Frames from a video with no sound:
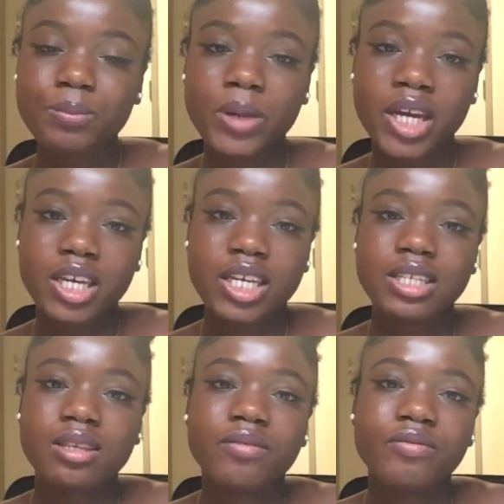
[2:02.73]
spec
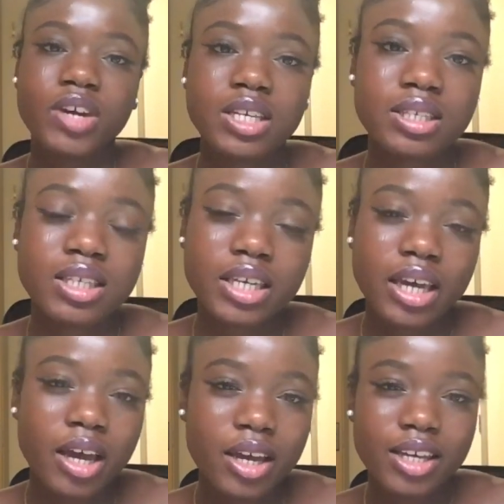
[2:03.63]
is the first
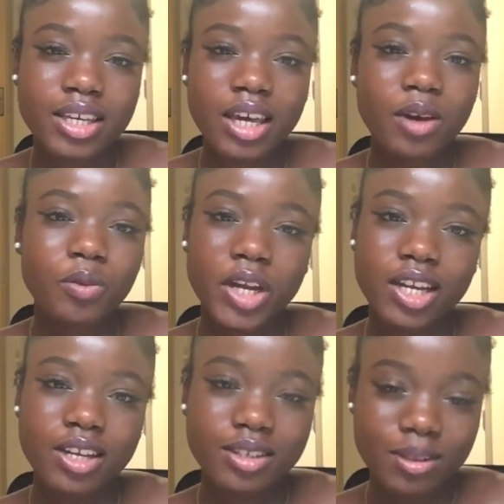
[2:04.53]

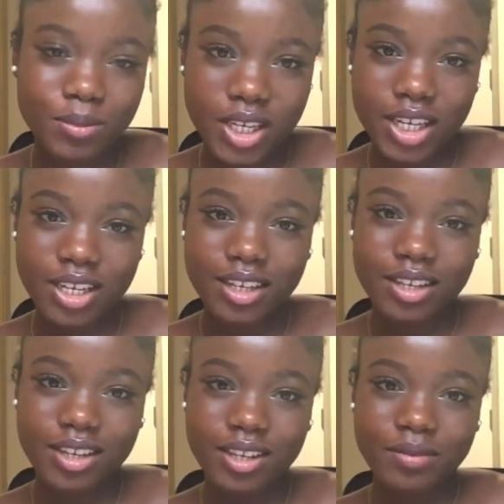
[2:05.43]
gateway to begin.
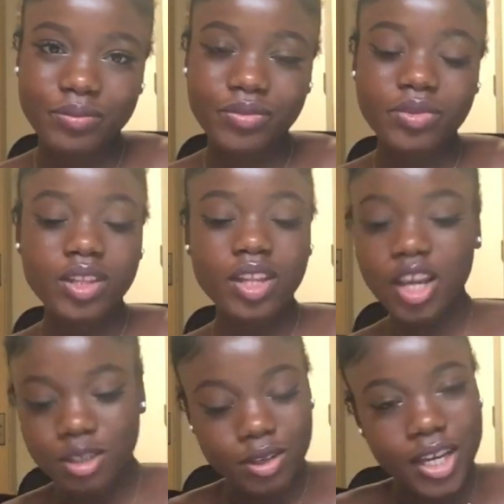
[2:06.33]

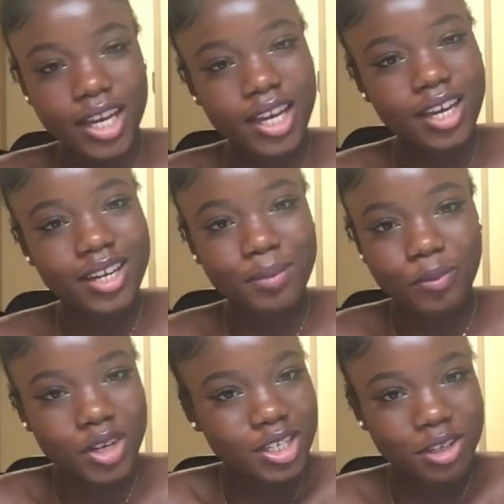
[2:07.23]
So yeah,
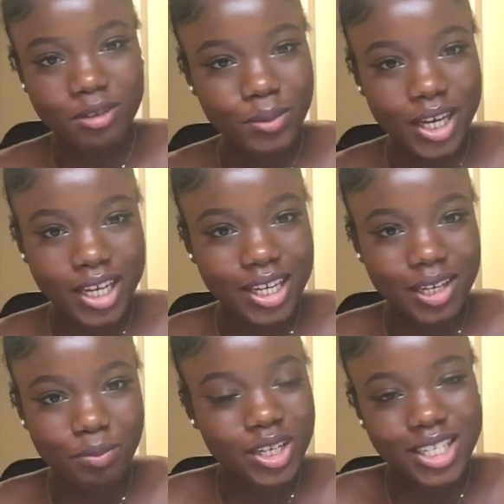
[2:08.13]
print your spec,
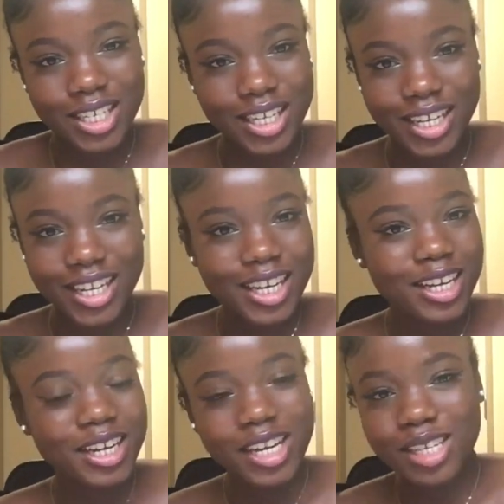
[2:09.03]
print it.
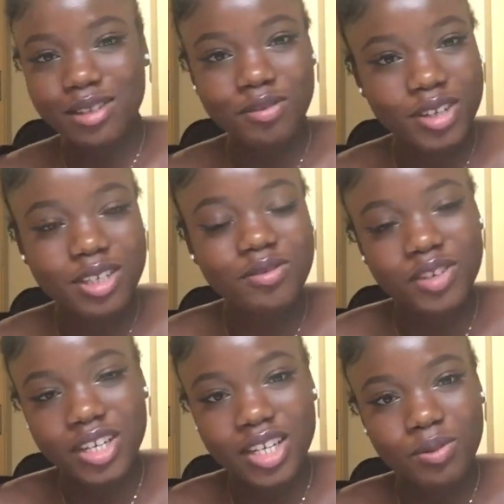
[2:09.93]
It's
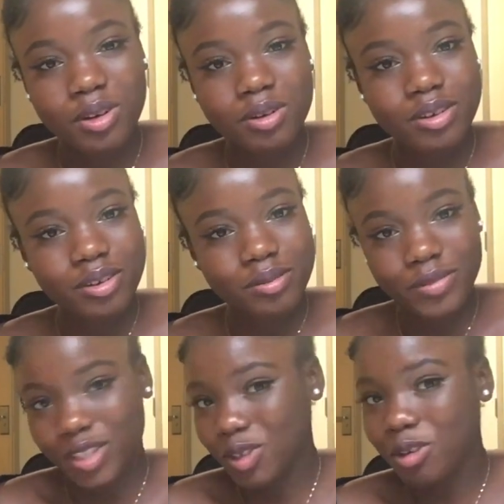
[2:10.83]
free. Well,
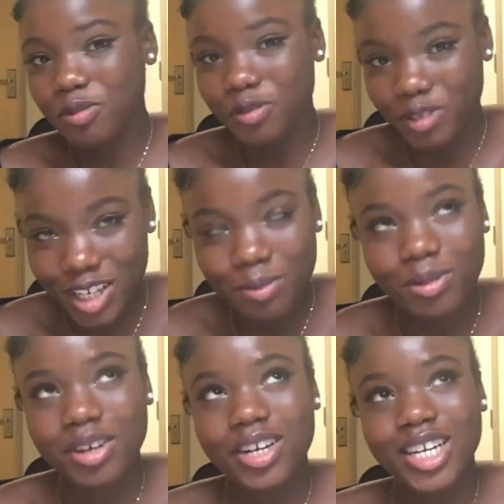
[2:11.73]
it's not free,
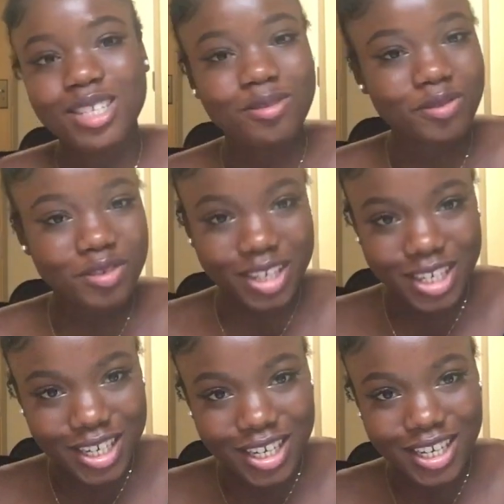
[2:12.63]
but it's free.